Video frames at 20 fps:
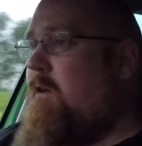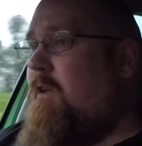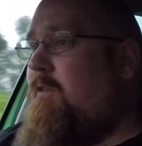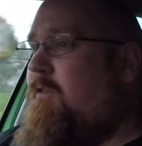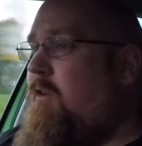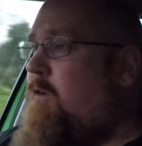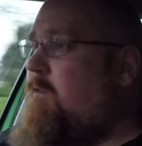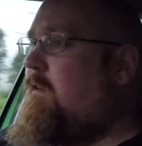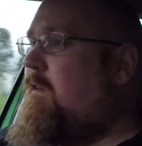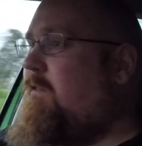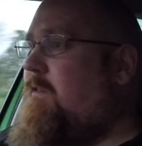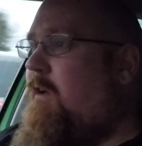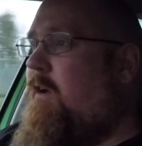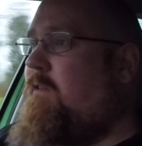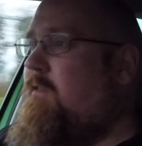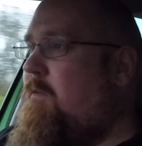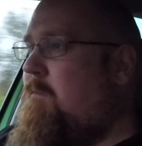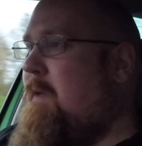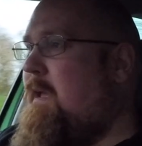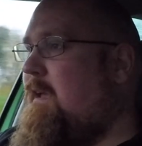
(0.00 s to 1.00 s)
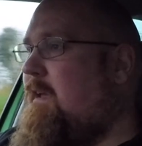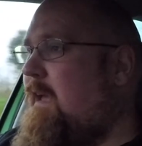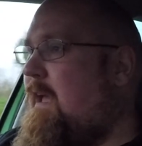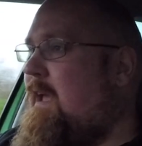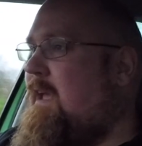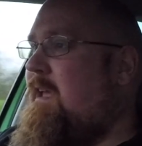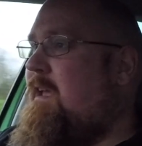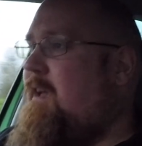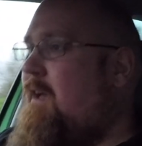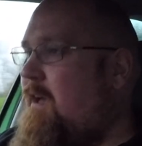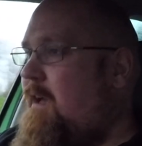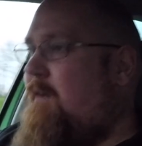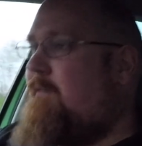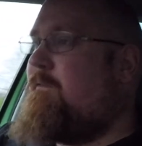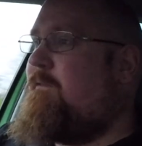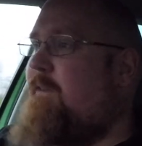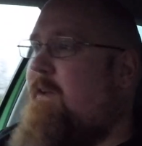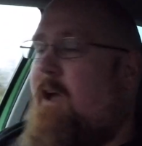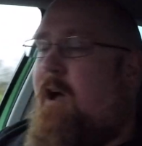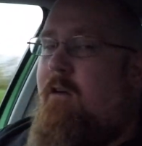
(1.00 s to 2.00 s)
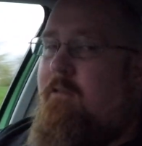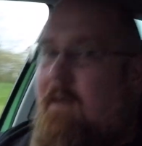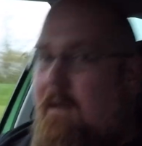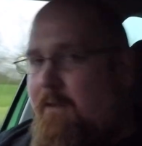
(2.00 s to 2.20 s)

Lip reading: do decide to make a VRS